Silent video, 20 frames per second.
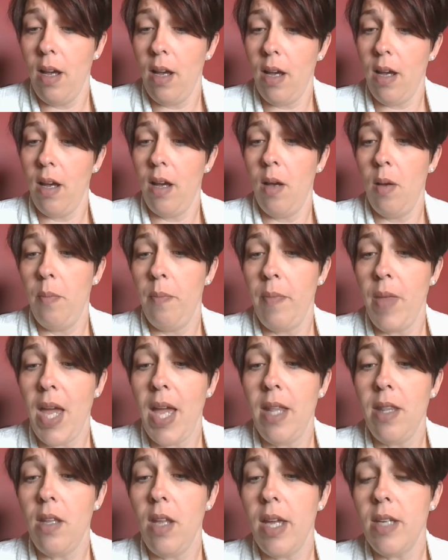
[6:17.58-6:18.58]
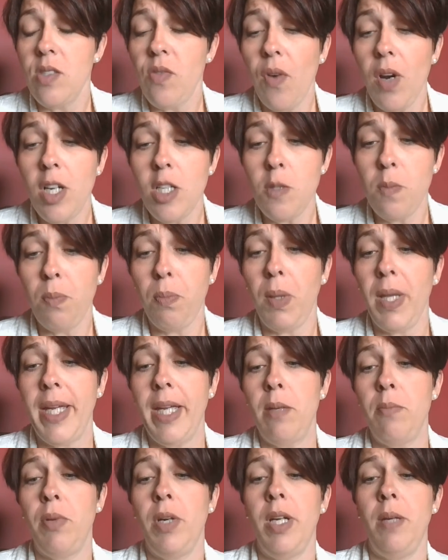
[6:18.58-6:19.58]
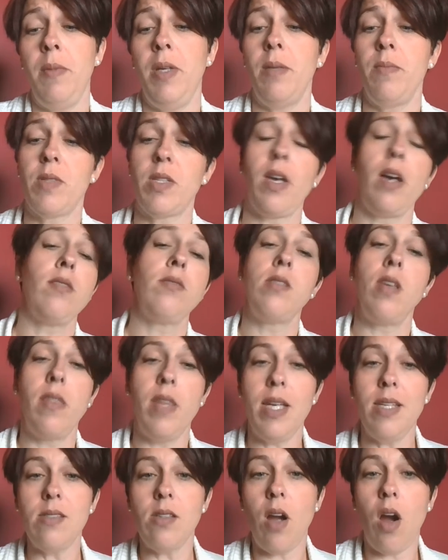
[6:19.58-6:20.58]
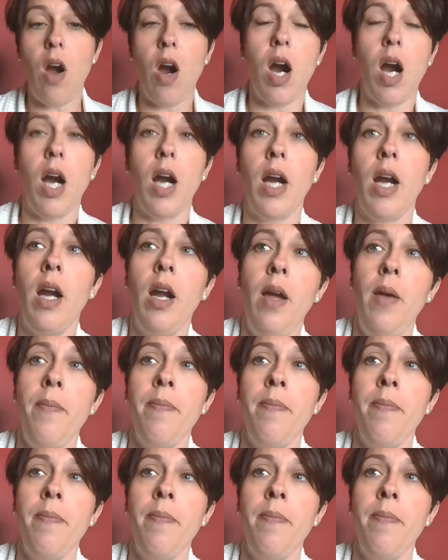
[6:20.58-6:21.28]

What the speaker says: And as far as plan premiums go, so these are